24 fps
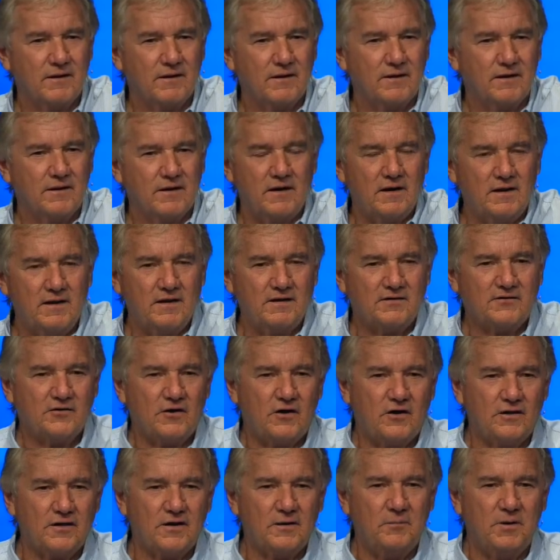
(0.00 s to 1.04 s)
They, they
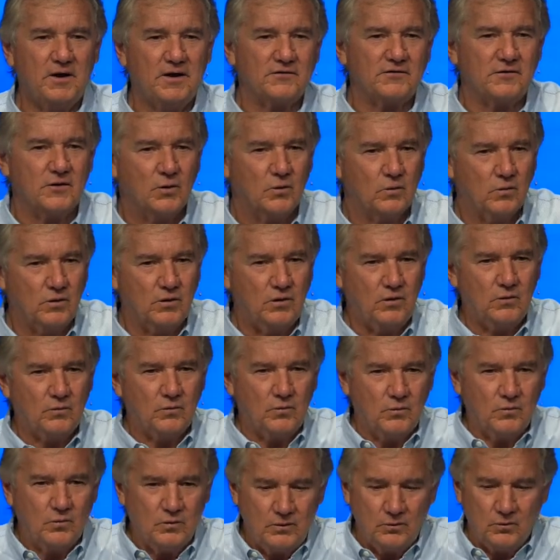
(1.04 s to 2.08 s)
saw them as, whoa,
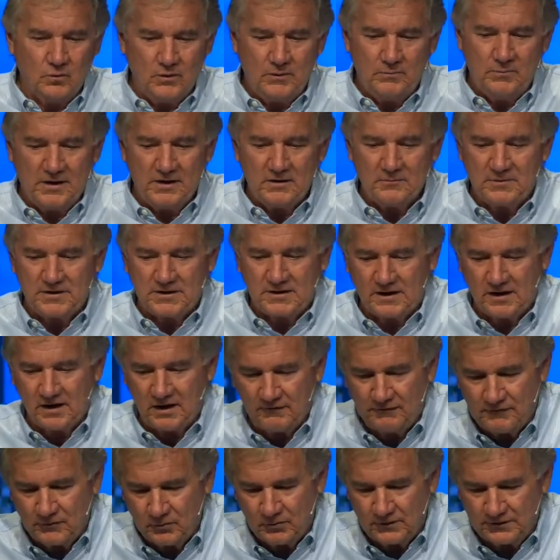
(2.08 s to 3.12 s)
we, we better be
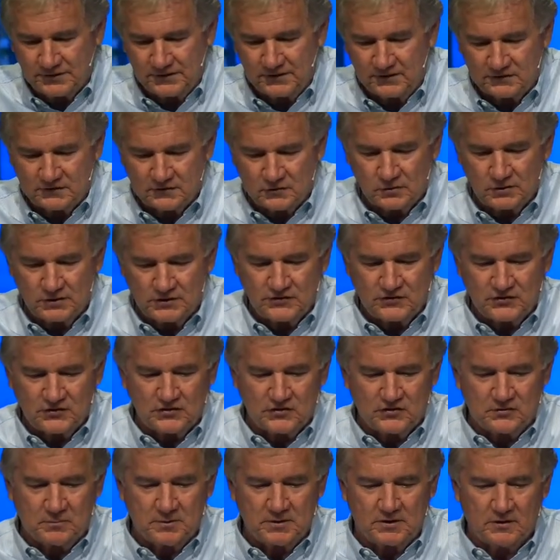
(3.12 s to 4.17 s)
careful with these
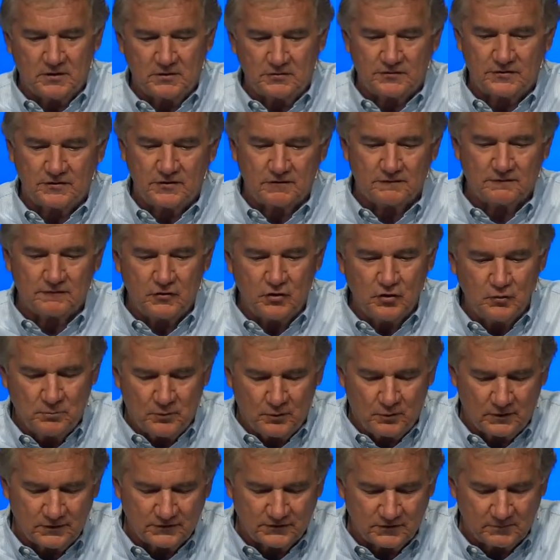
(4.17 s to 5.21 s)
Christians because their
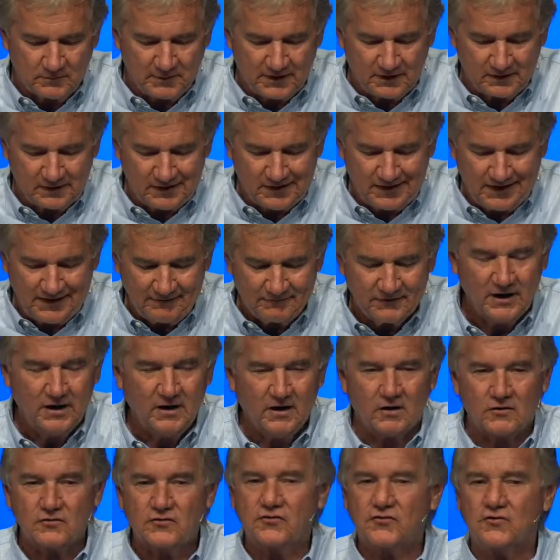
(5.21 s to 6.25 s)
viewpoints about life
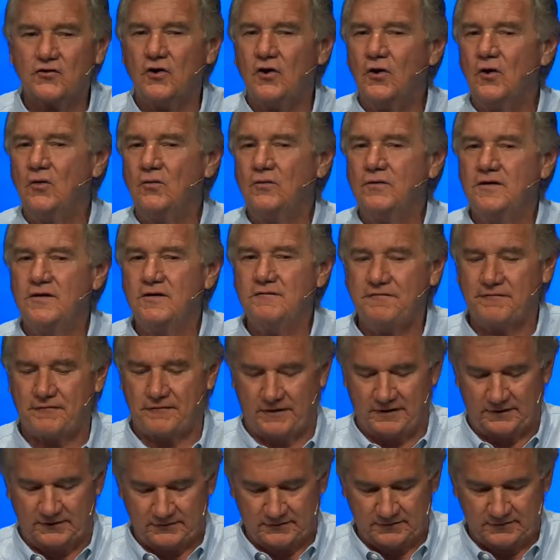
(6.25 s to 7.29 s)
are so
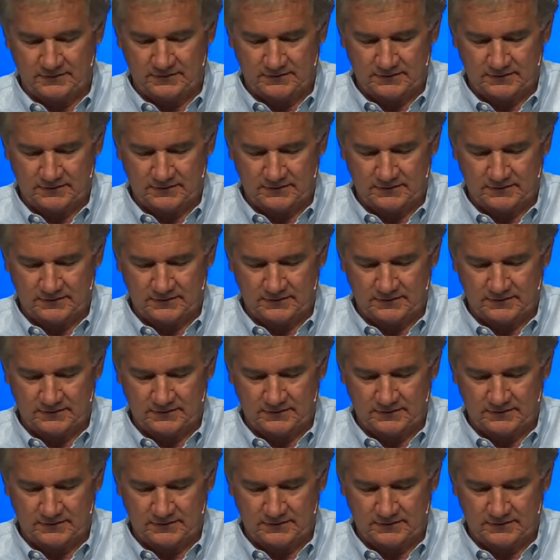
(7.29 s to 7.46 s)
different.